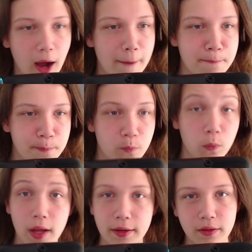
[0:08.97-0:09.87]
Um,
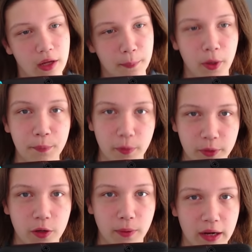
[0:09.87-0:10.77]
one, it popped up
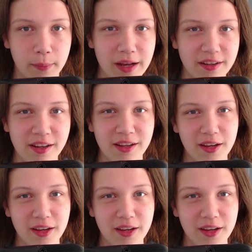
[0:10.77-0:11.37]
in your recommended,